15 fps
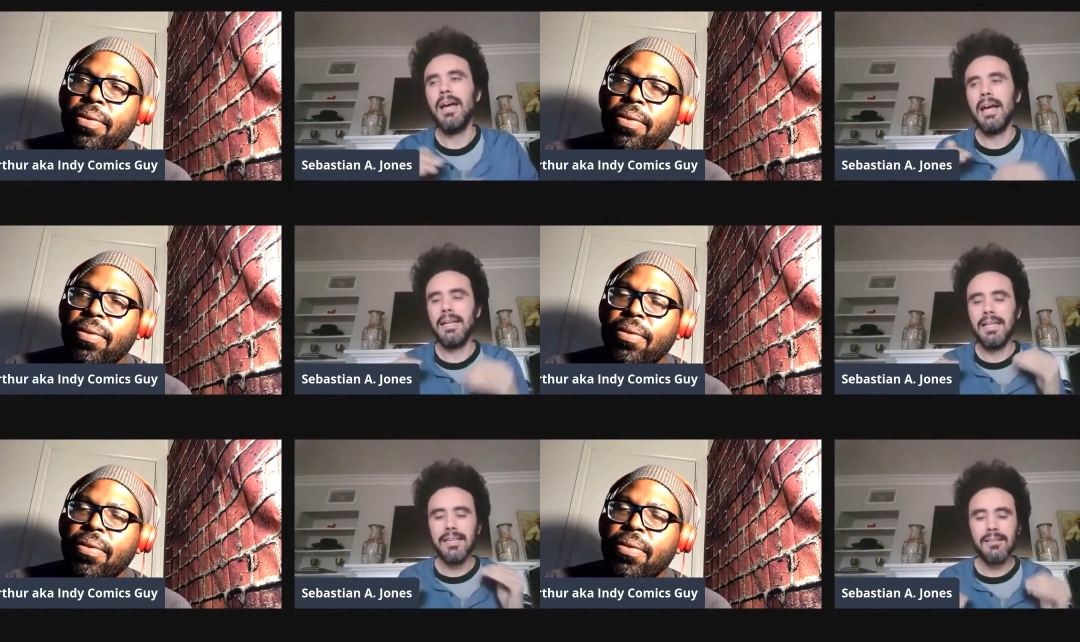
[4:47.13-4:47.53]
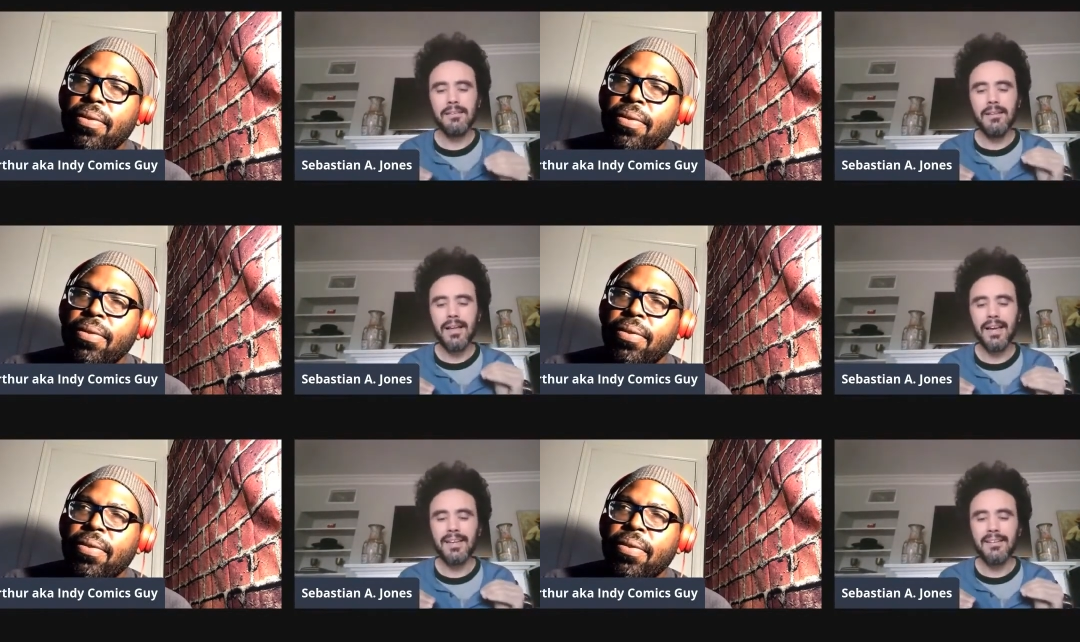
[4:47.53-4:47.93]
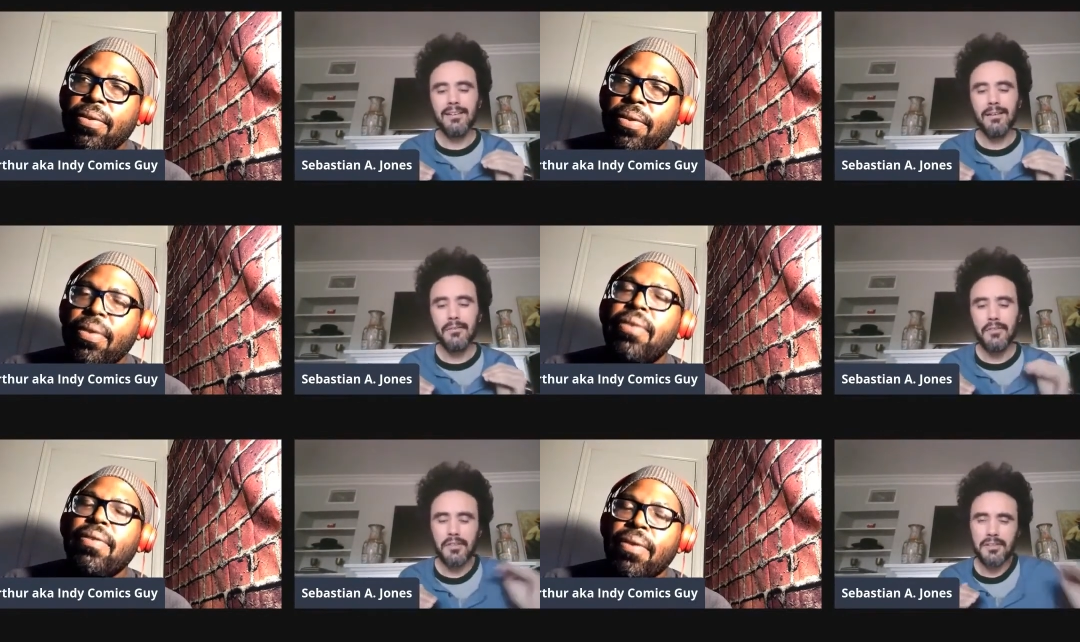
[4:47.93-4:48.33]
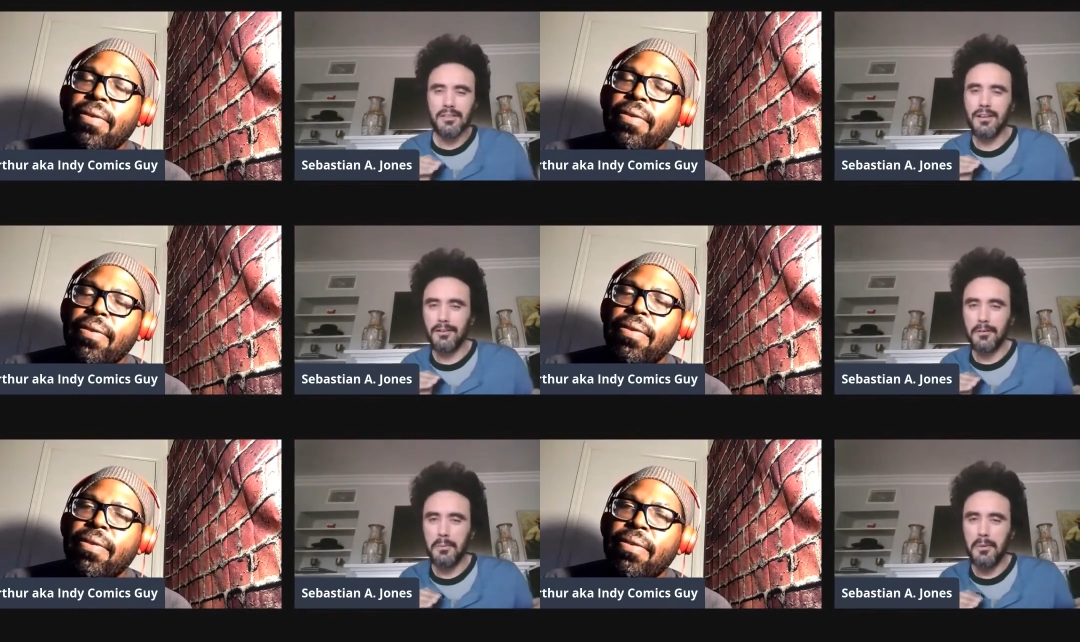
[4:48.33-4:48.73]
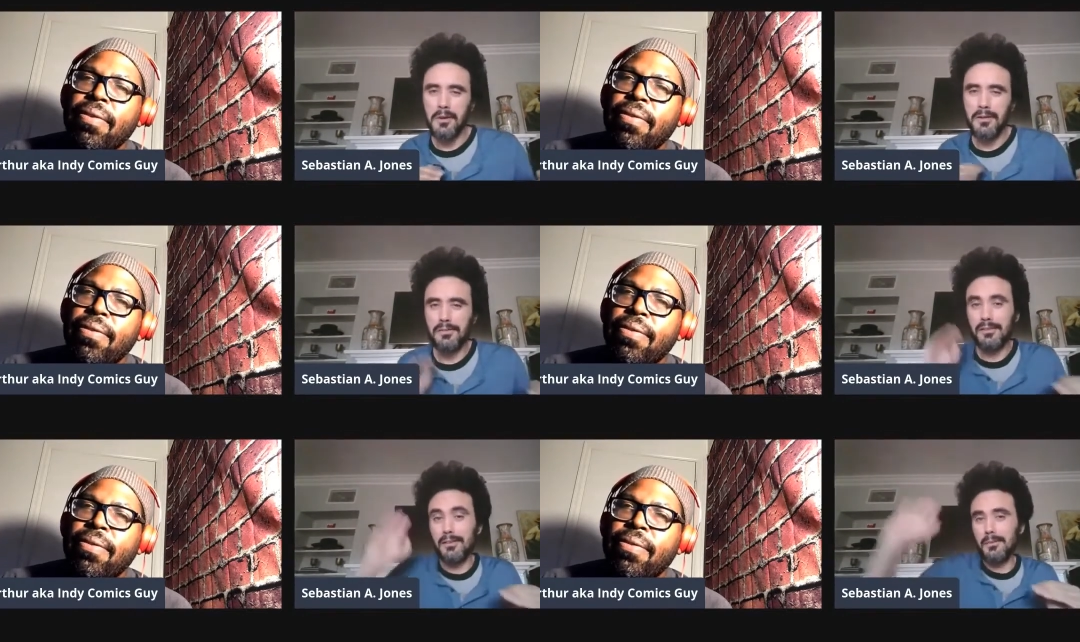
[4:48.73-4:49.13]
Speaker 1: And he's like the
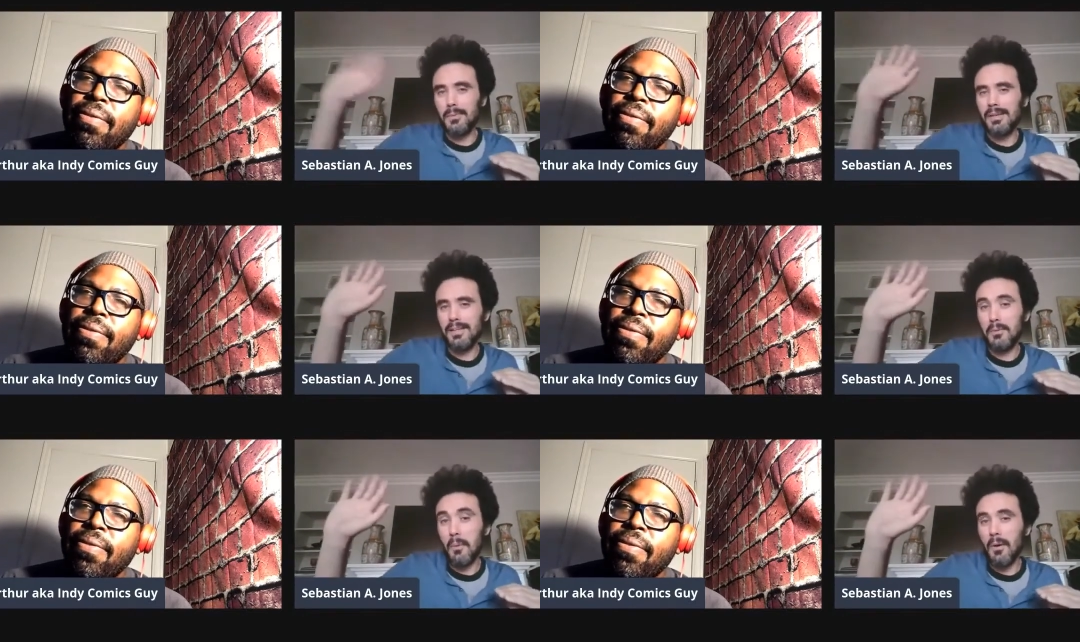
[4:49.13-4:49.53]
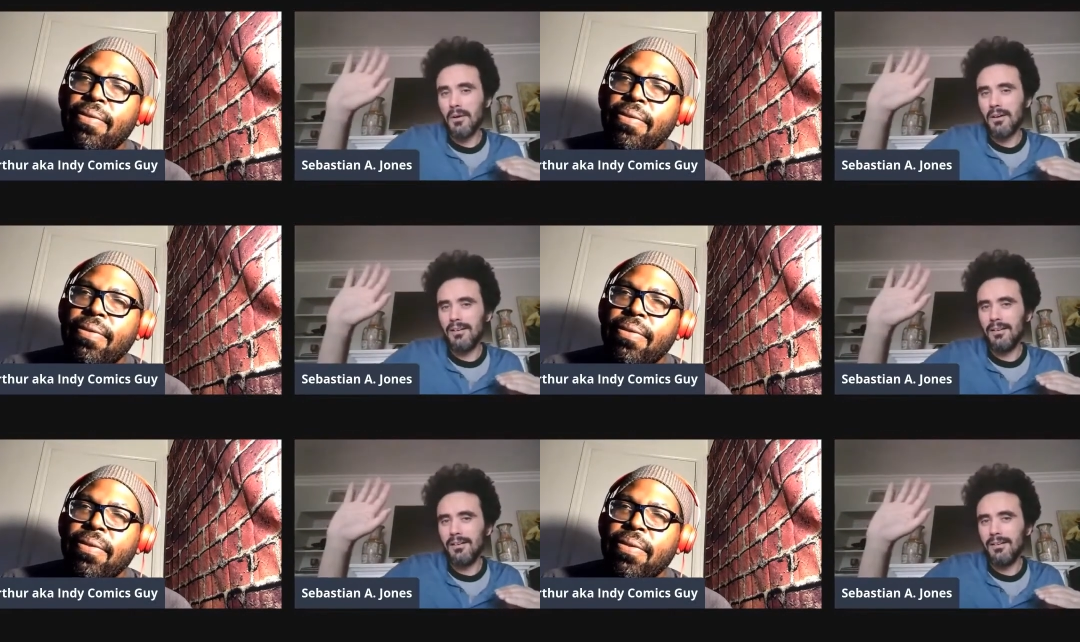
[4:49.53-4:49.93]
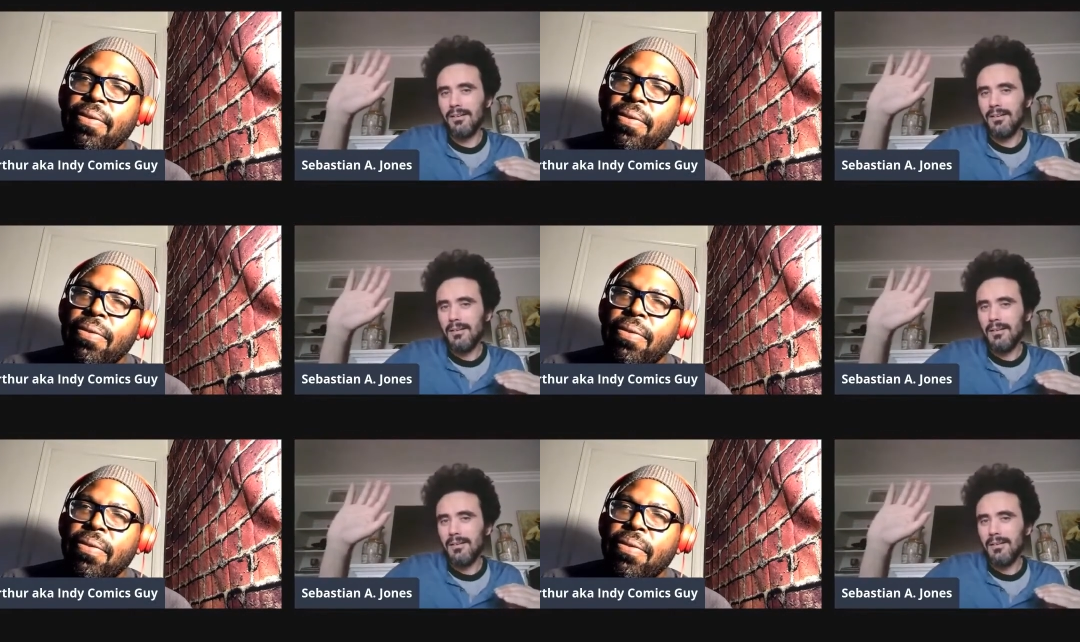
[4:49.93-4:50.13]
Snuggleworth to the Willy Wonka.